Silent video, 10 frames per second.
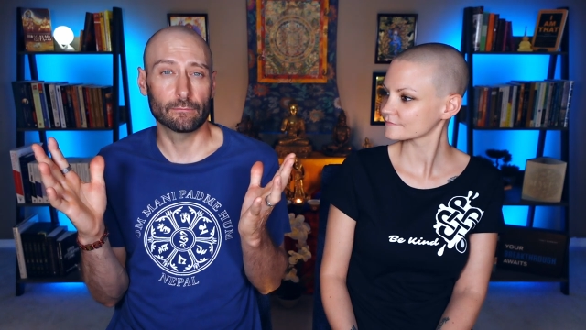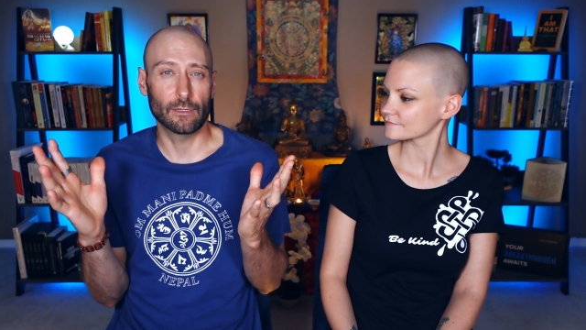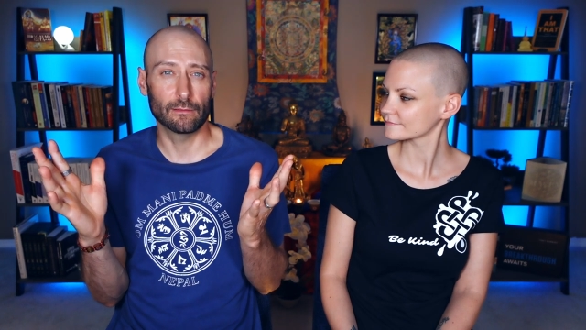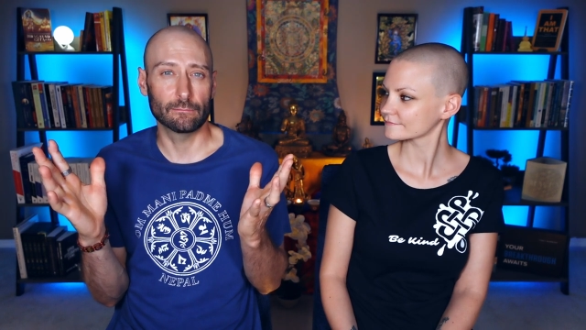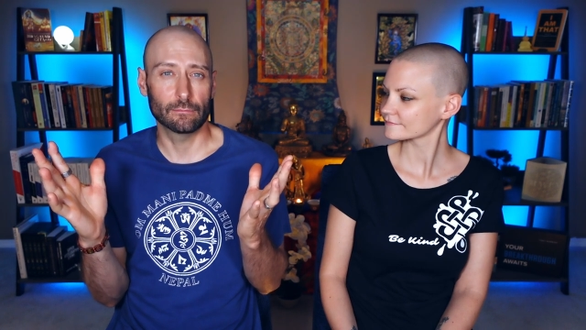
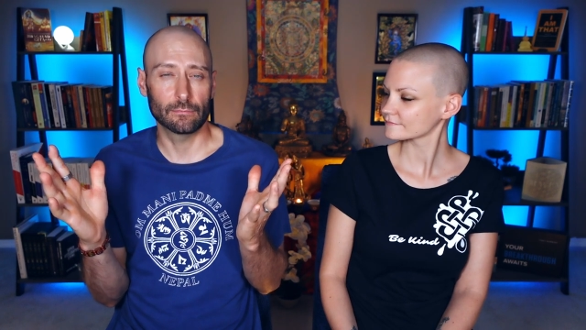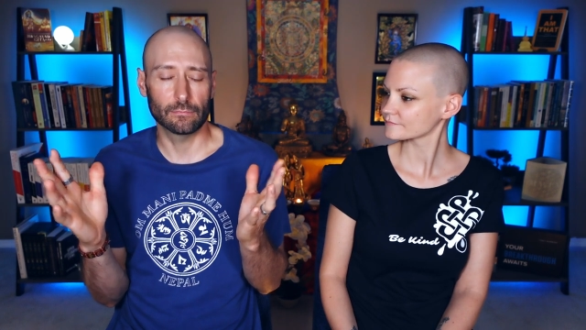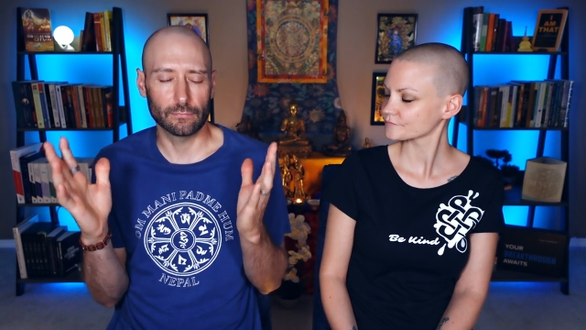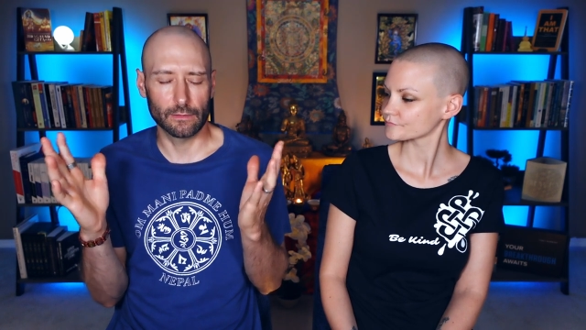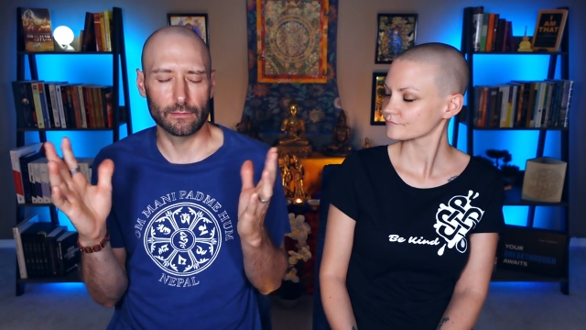Speaker 1: right?
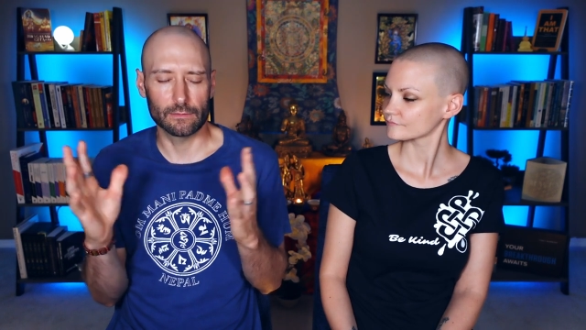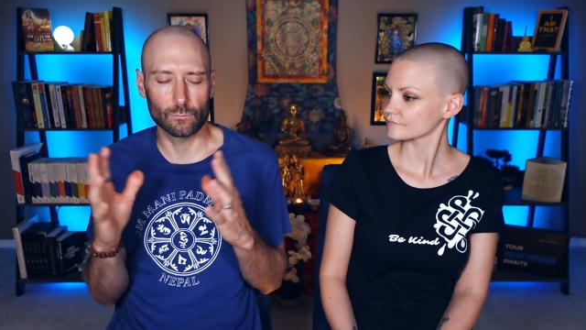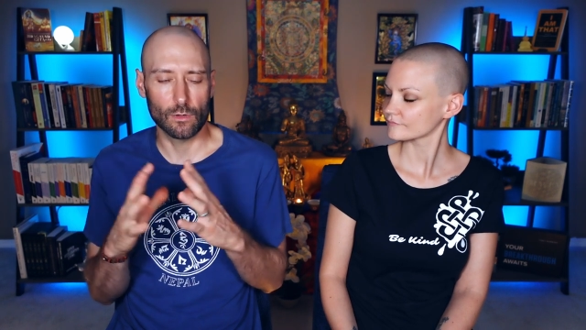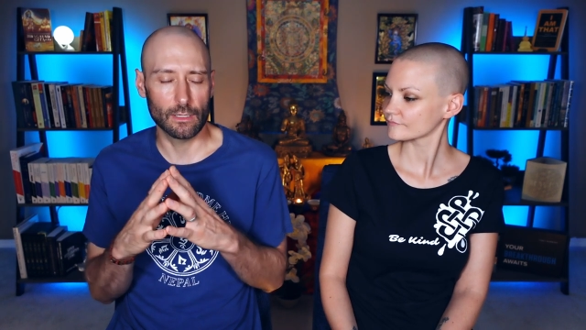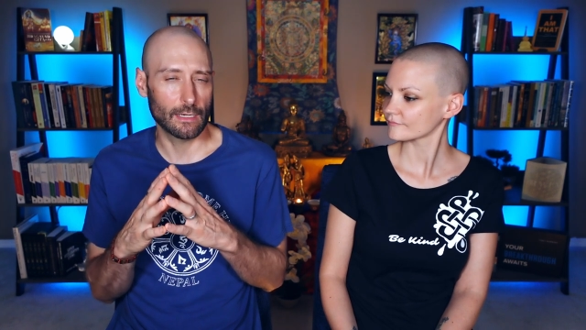there's
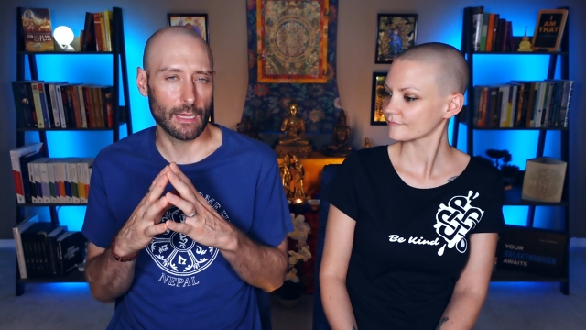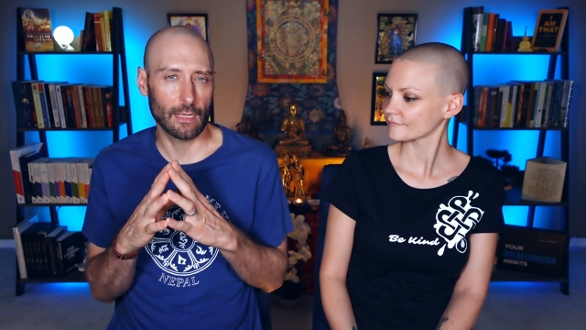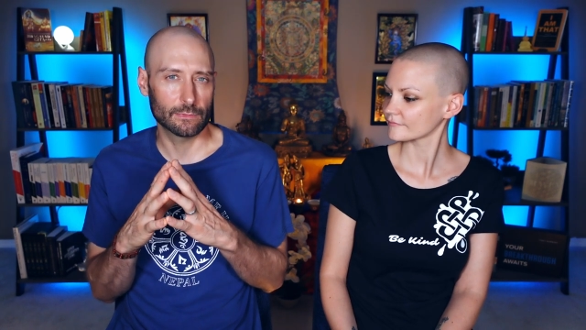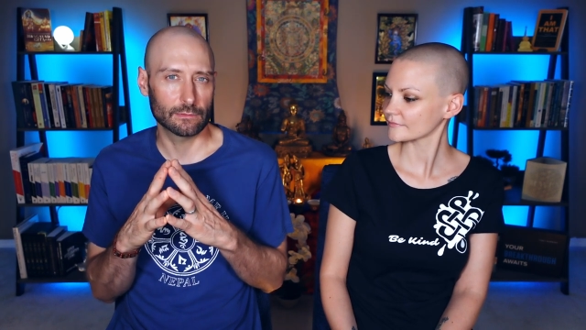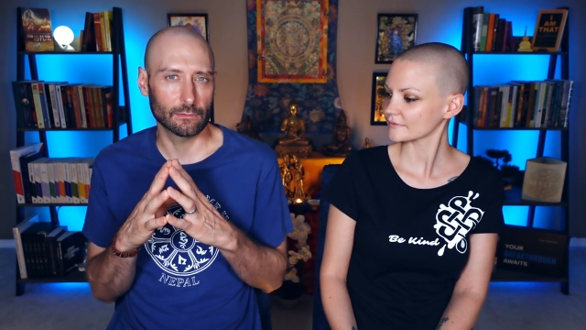one
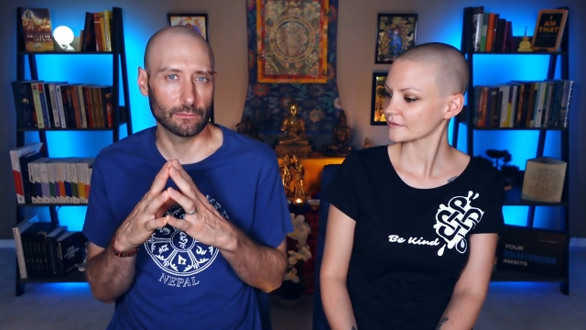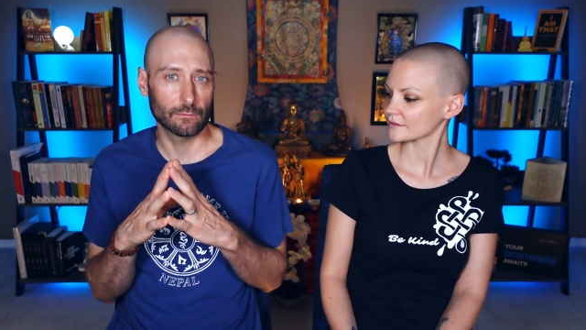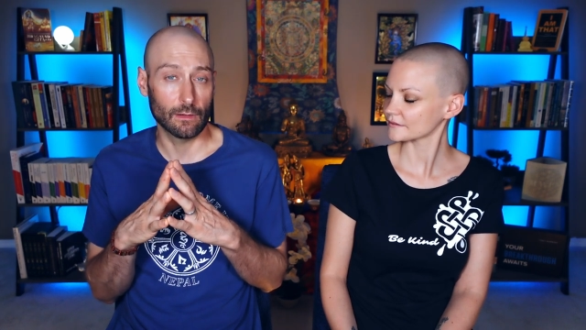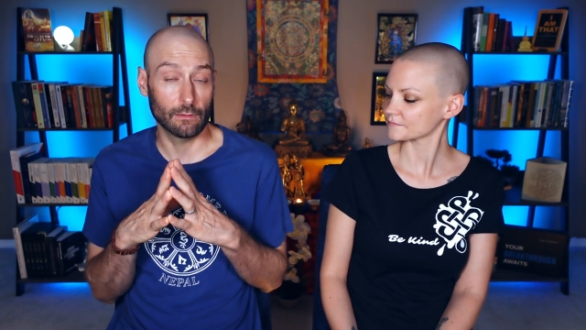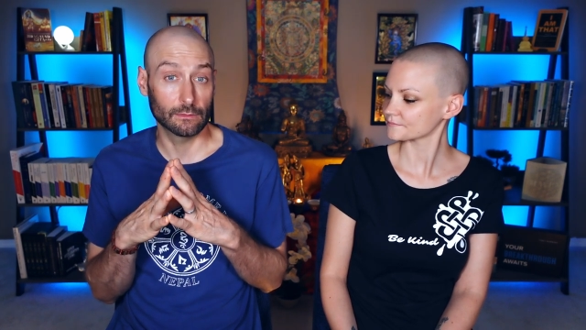absolute
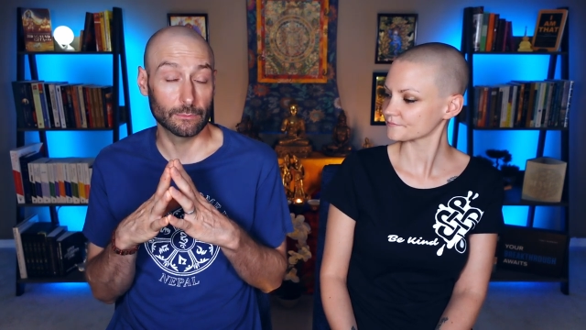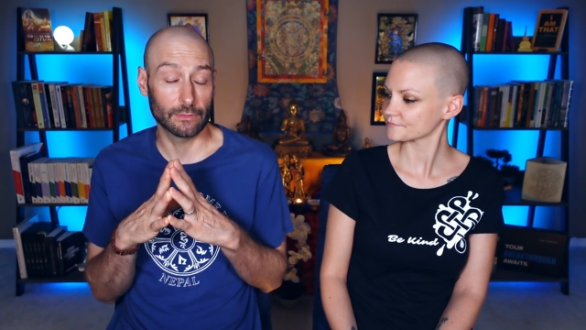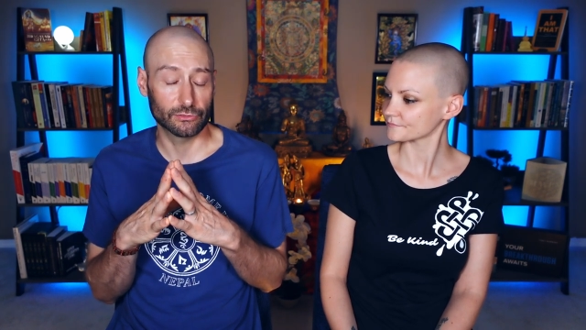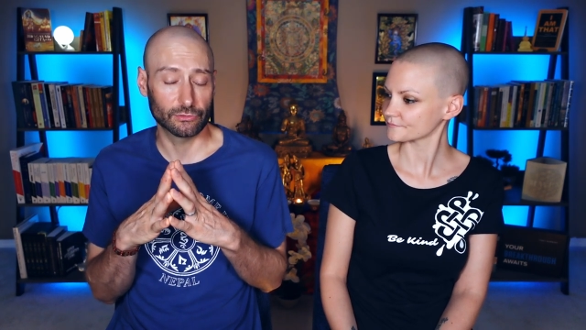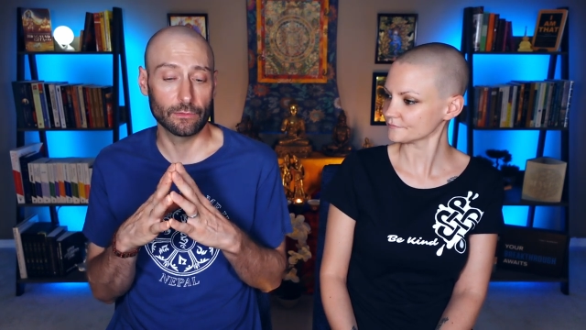mm-hmm. ultimate
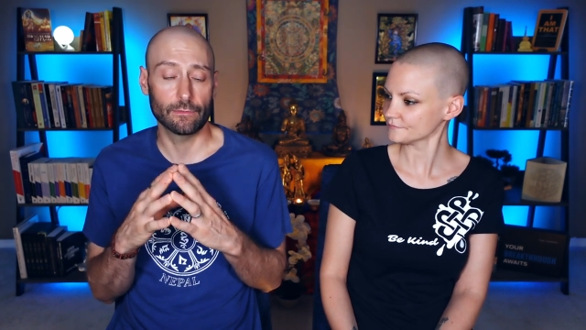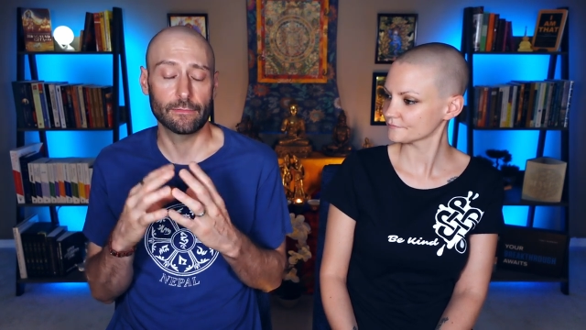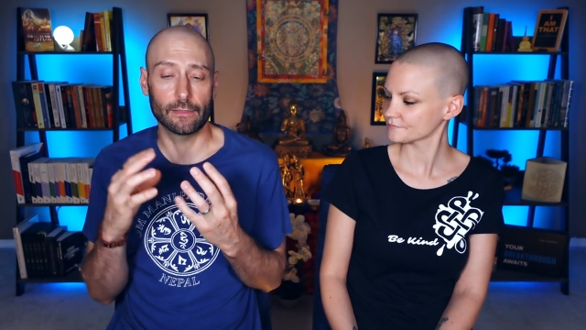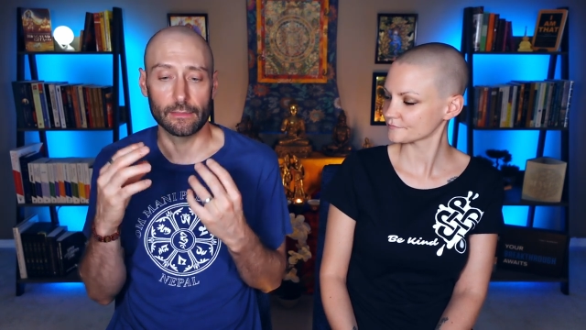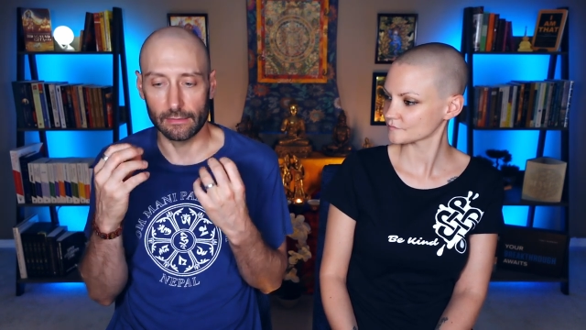truth,
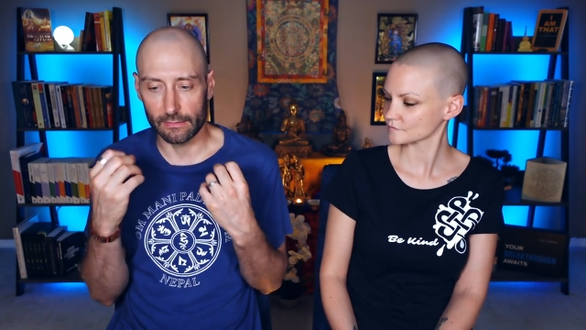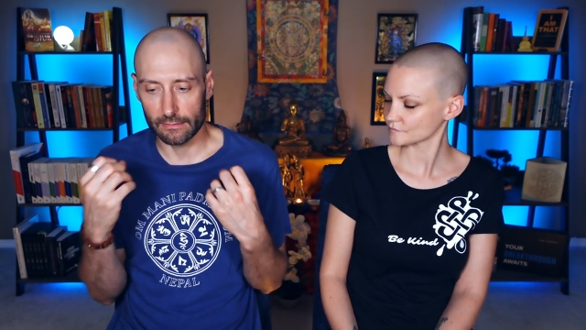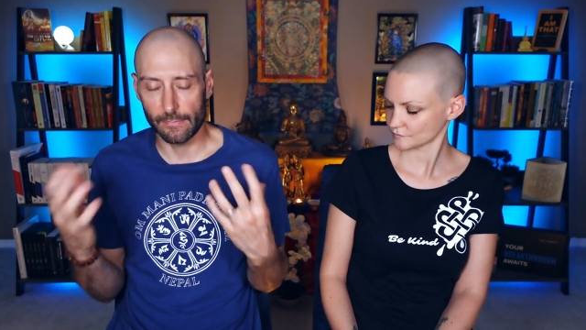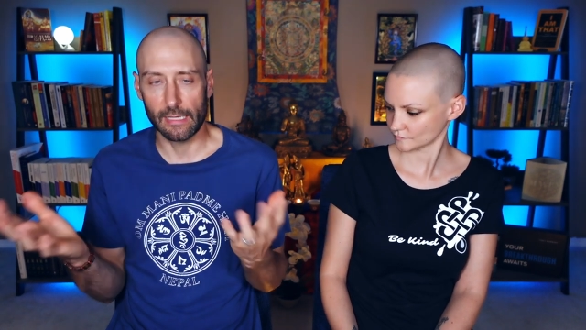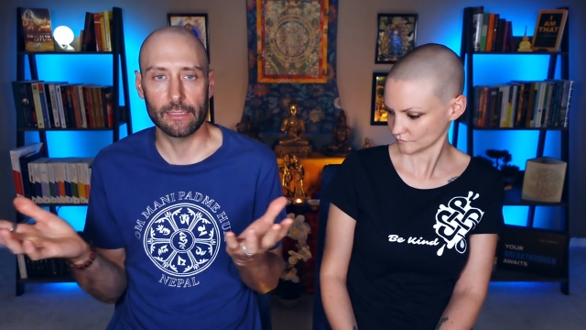and then there's
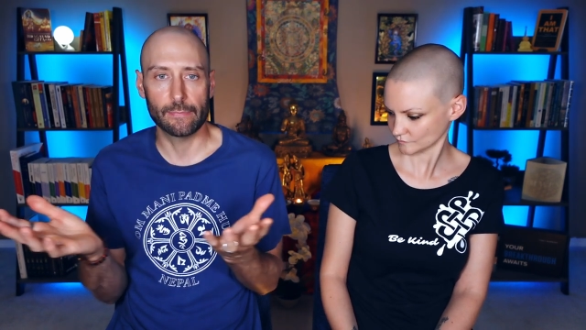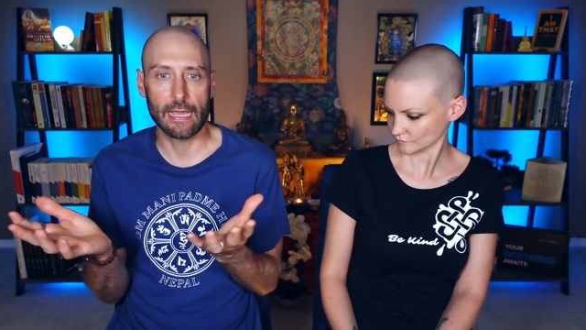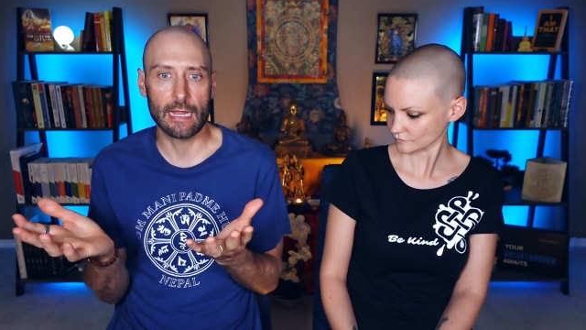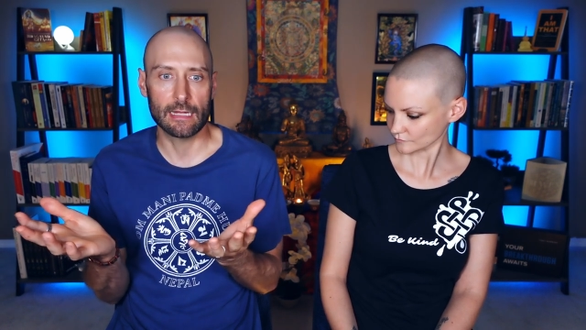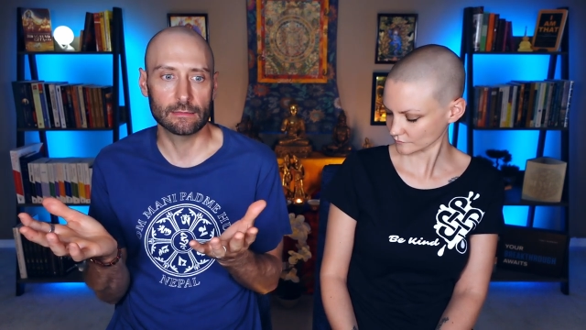many
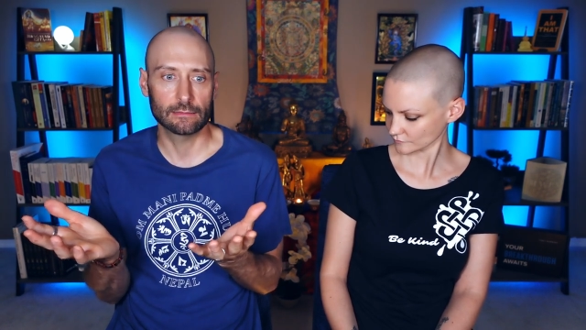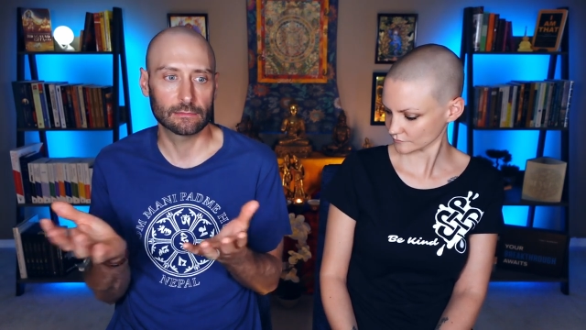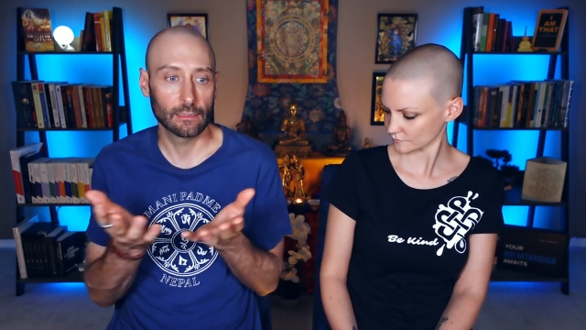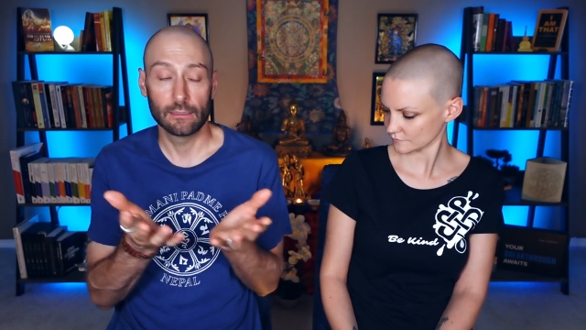paths.